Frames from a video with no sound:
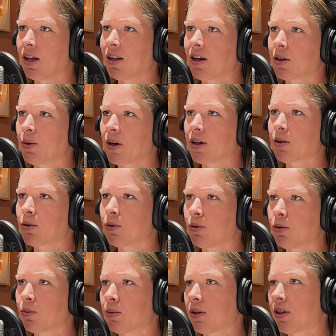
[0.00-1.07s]
Like you had a
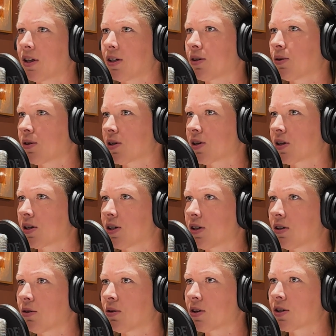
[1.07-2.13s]
goal with these
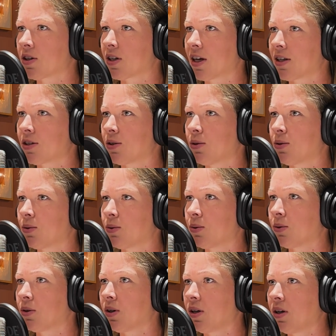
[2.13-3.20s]
horses. The horses had
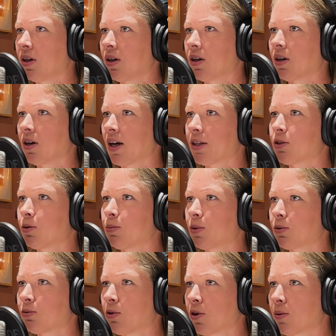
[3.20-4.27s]
to
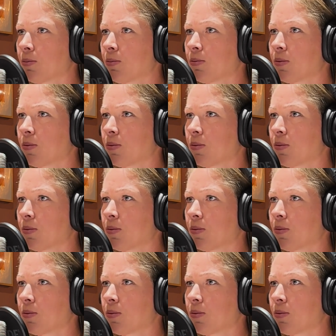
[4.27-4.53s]
perform,